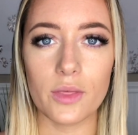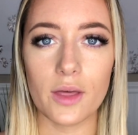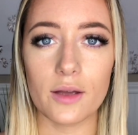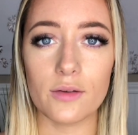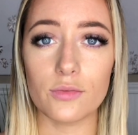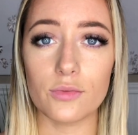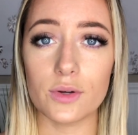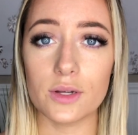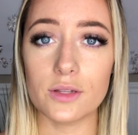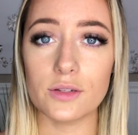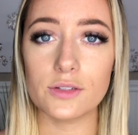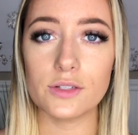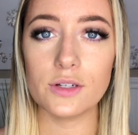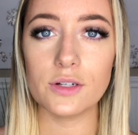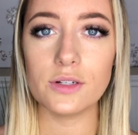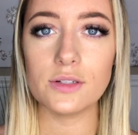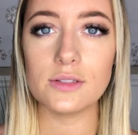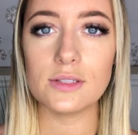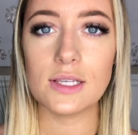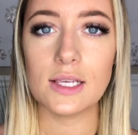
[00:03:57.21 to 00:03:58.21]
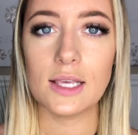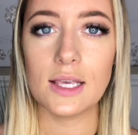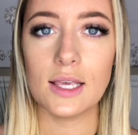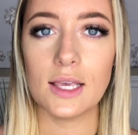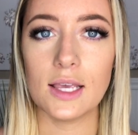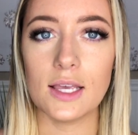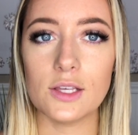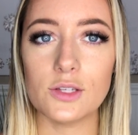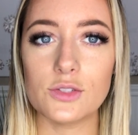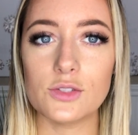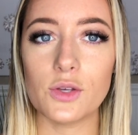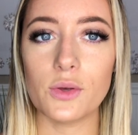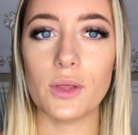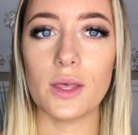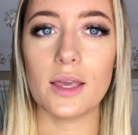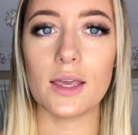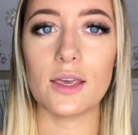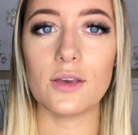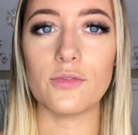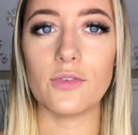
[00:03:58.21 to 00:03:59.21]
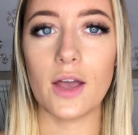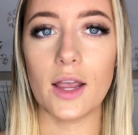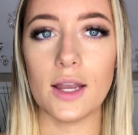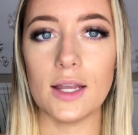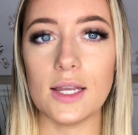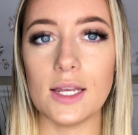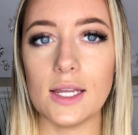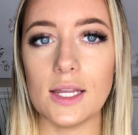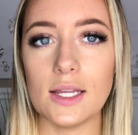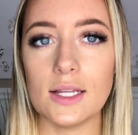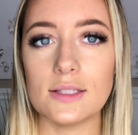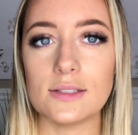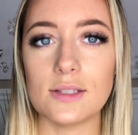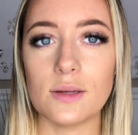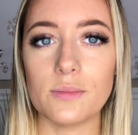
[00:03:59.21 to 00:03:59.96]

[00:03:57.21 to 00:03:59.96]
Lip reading: have realtors, is so like if I need